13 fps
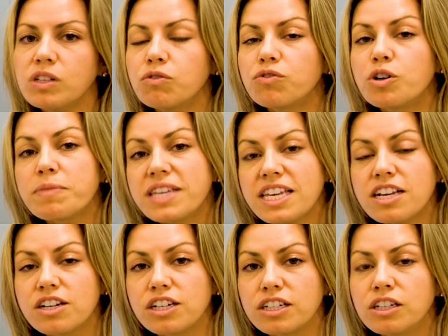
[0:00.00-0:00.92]
From
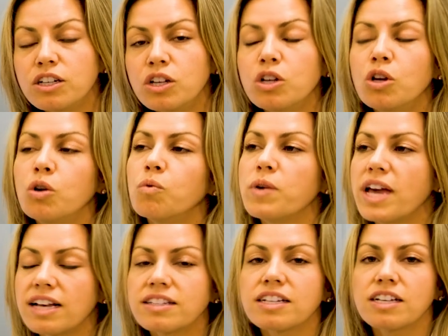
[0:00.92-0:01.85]
here, we
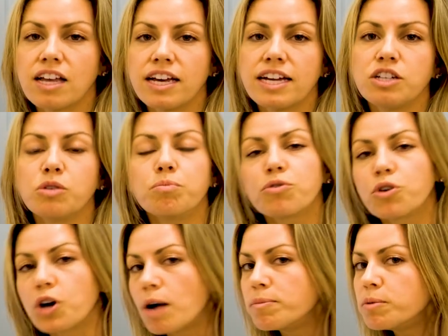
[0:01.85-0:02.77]
ask the client to
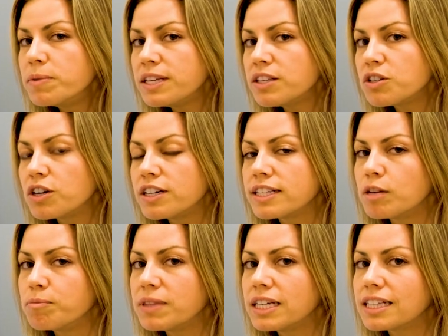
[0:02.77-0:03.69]
probably start
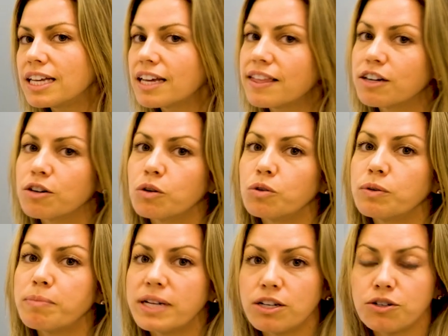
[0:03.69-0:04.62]
something like their own
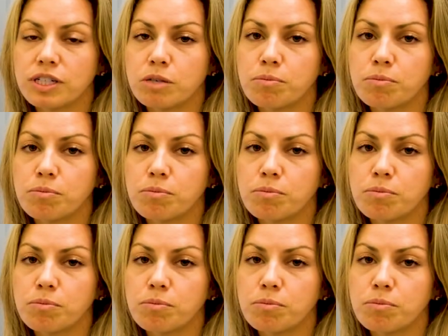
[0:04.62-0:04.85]
Pinterest